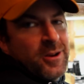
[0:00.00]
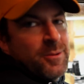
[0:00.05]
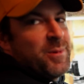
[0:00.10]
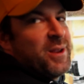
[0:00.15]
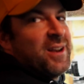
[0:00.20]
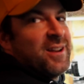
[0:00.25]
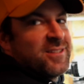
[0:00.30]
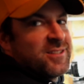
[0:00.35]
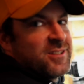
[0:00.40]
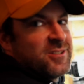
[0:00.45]
I
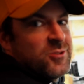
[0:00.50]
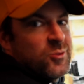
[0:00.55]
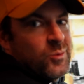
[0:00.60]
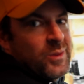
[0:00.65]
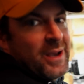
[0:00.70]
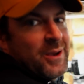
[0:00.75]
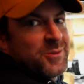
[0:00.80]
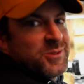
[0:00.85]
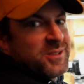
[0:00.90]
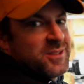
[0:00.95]
mean, it's a
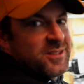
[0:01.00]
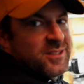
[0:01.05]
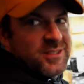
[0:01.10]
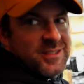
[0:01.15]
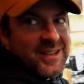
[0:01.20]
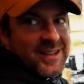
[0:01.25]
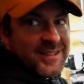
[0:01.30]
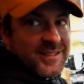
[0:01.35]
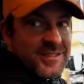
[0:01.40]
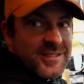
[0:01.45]

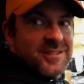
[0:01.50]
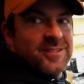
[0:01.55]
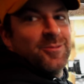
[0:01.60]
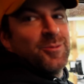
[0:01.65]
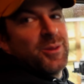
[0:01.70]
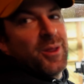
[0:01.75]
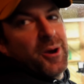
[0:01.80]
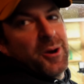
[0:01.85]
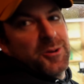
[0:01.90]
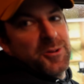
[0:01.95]
2006
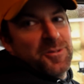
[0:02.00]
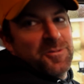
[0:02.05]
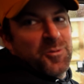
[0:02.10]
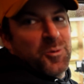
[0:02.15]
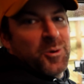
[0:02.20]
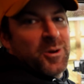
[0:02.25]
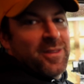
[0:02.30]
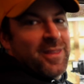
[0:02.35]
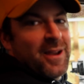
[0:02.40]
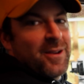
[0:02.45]
with
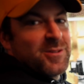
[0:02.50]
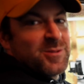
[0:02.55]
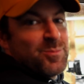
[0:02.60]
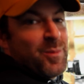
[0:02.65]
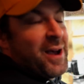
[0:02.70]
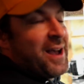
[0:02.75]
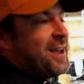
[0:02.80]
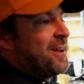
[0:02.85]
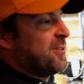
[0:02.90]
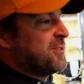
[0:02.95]
140,000
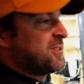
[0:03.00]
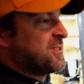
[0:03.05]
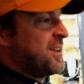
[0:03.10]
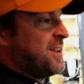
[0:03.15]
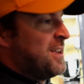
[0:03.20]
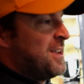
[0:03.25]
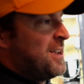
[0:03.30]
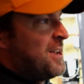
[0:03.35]
miles,